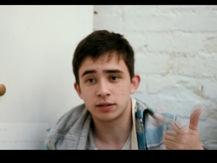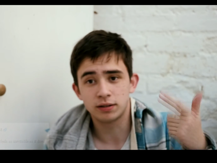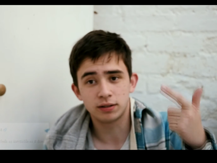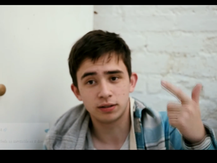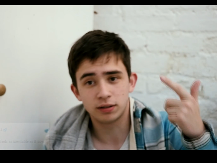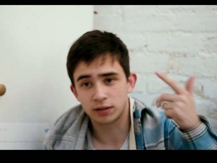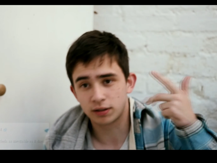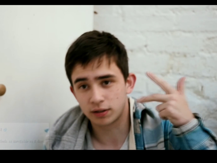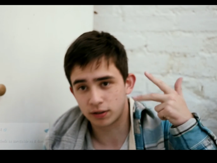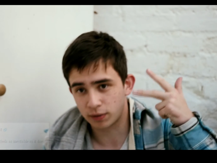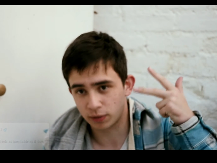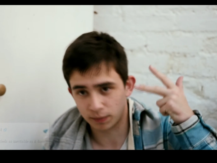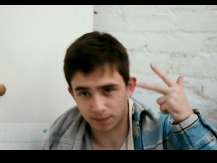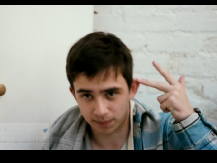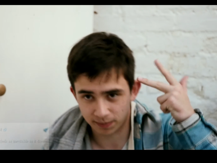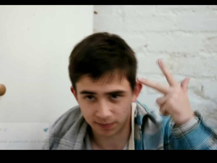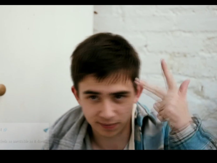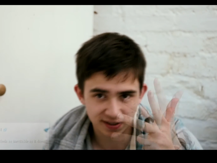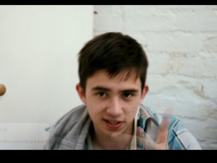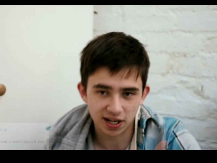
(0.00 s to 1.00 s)

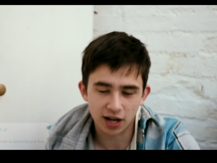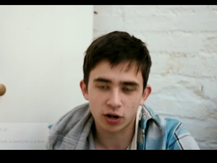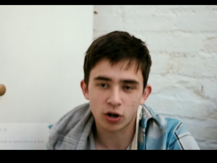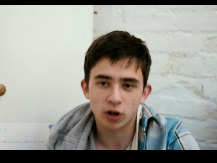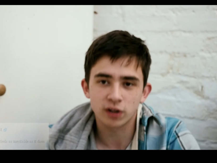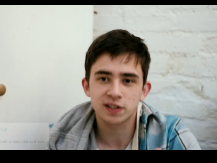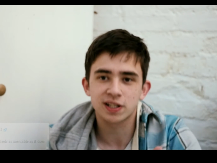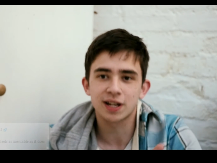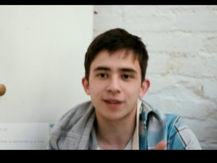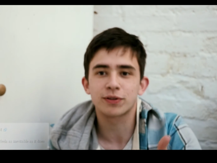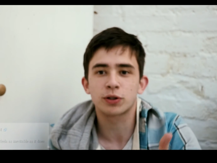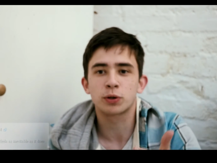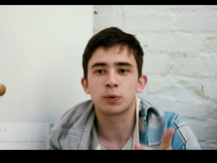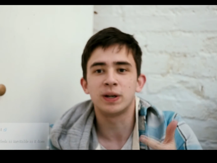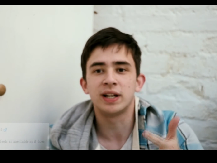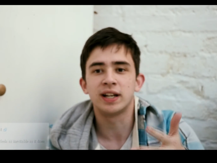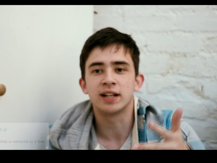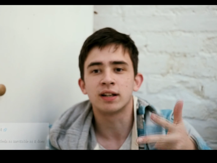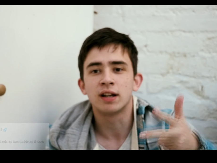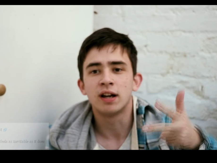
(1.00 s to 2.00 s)
God Save the
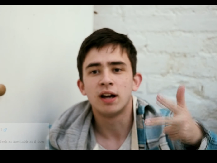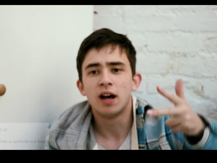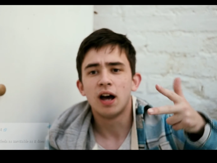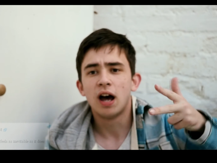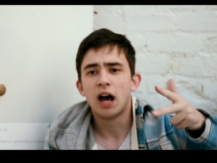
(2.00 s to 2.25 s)
Queen,